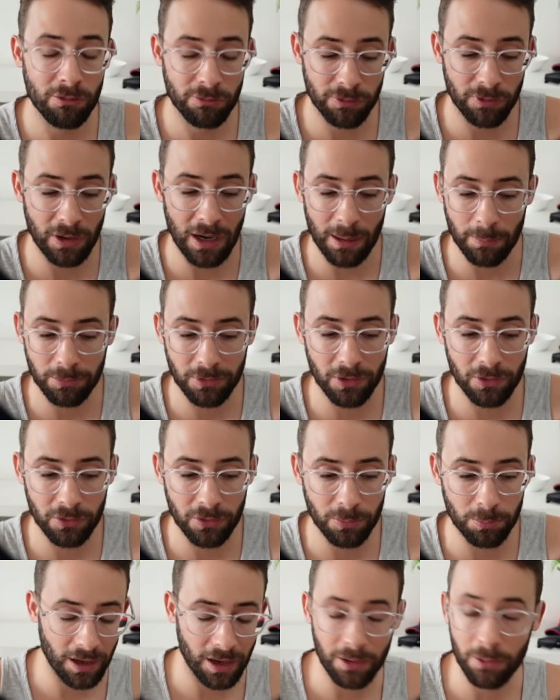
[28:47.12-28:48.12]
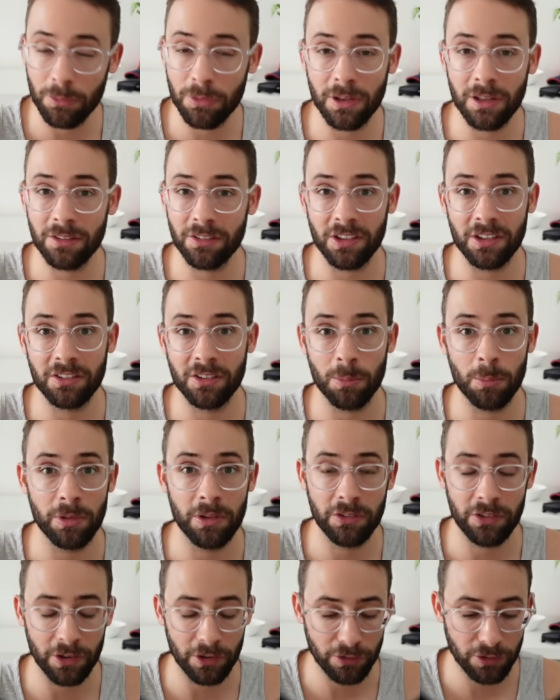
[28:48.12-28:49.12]
for Aptos. I don't think it's like some of
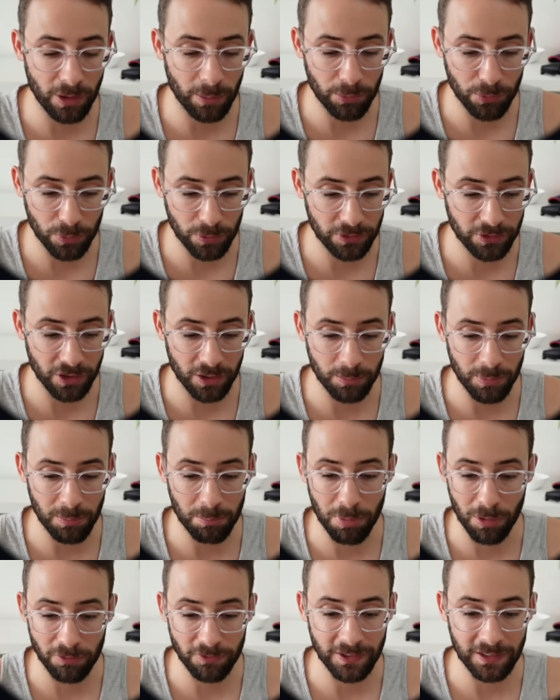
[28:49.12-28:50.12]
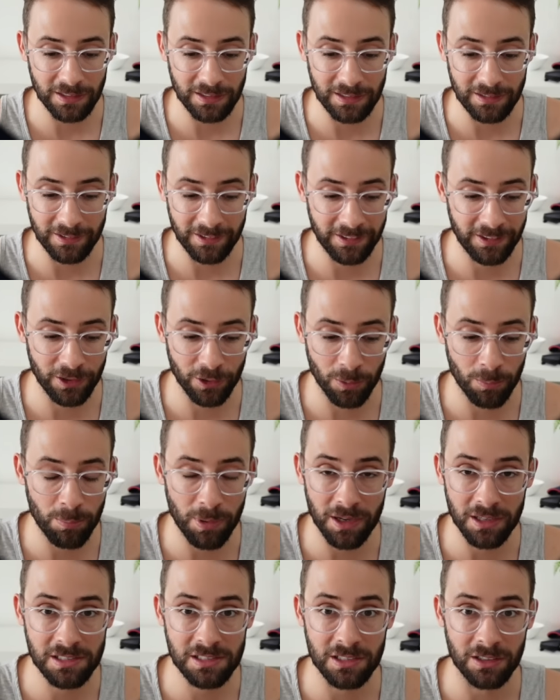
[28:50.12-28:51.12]
these airdrops where it's going to be perfectly linear
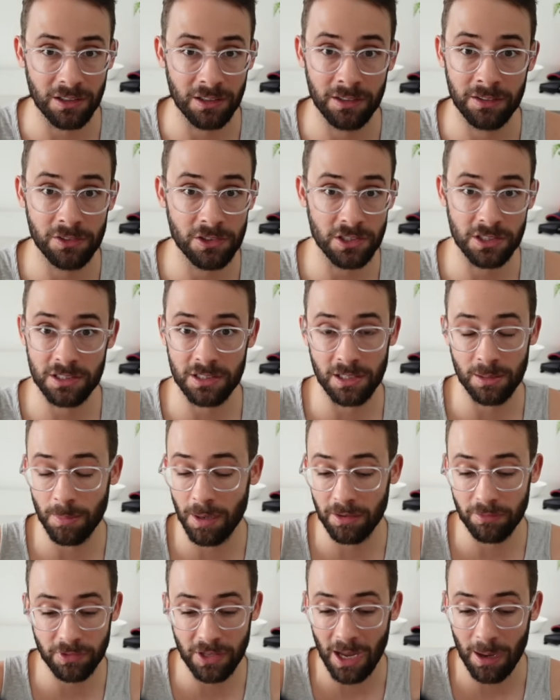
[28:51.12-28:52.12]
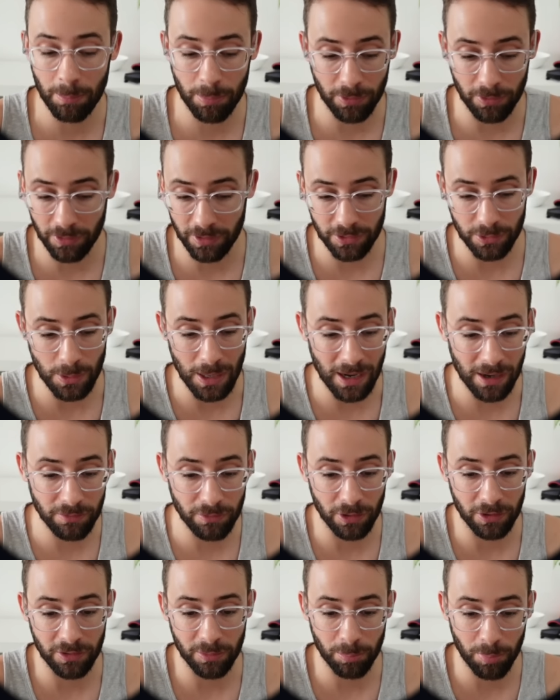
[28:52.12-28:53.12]
based on just the amount of capital that you have
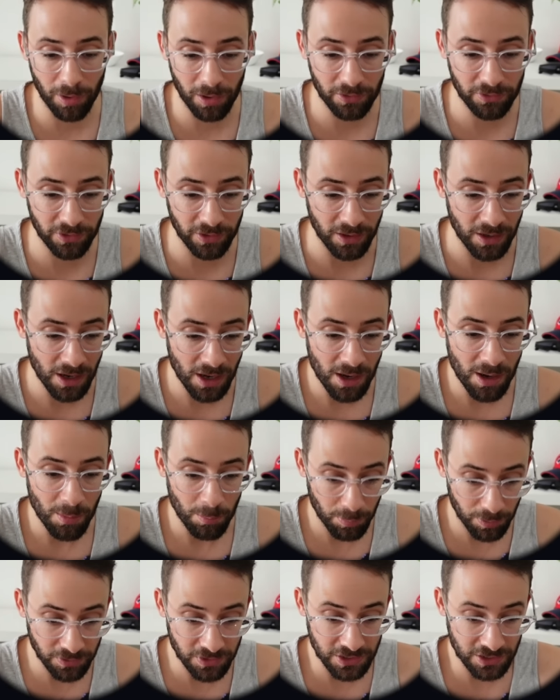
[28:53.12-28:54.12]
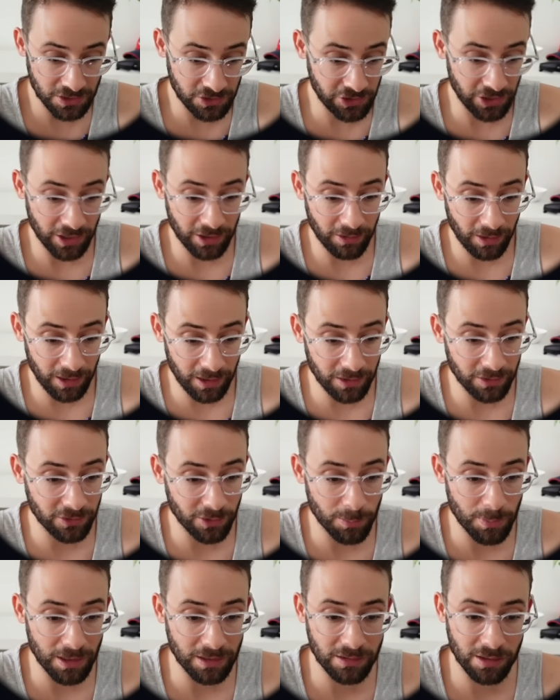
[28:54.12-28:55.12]
on deposit, but just generating
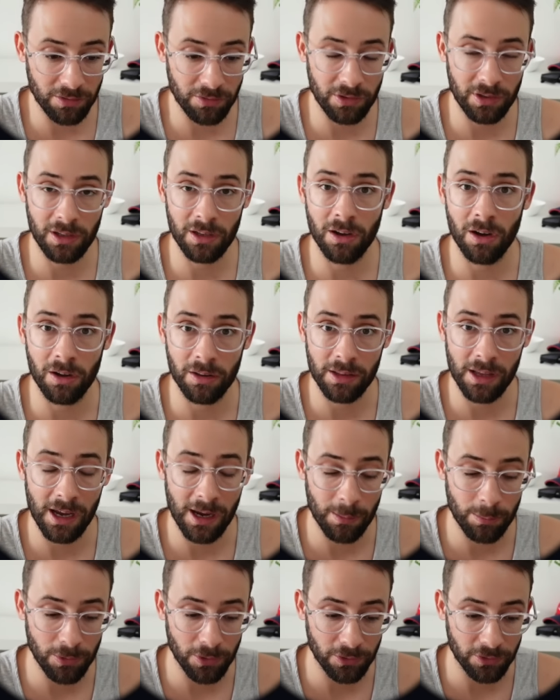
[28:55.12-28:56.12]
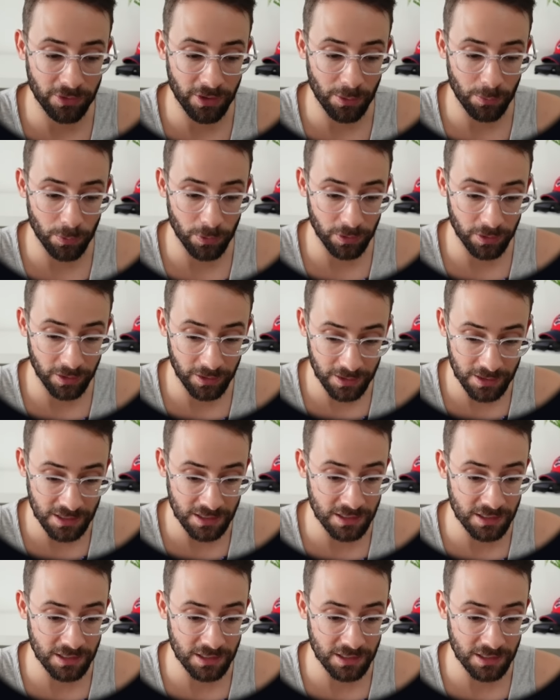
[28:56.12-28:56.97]
some activity on the Aptos network is